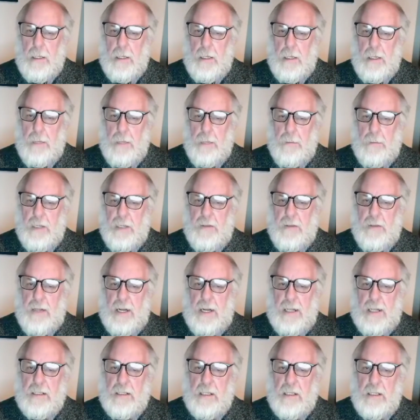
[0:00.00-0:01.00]
But in the
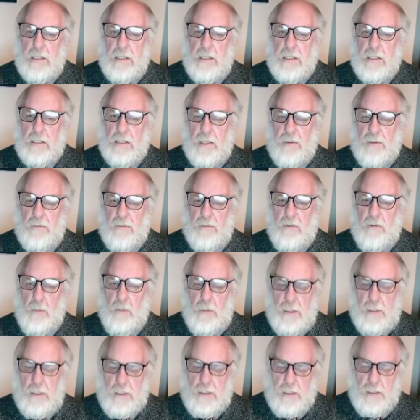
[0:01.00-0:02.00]
letter to the
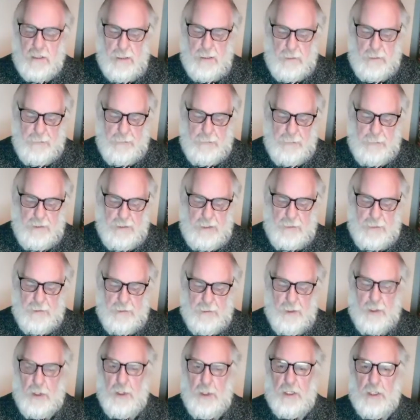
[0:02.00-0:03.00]
Romans in chapter
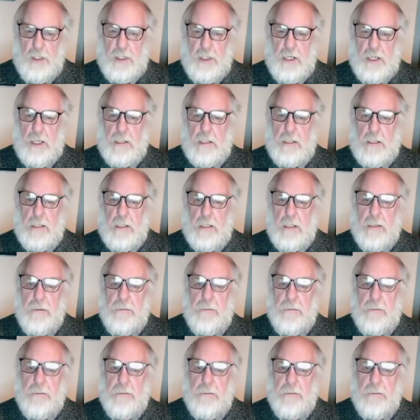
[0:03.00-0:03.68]
13,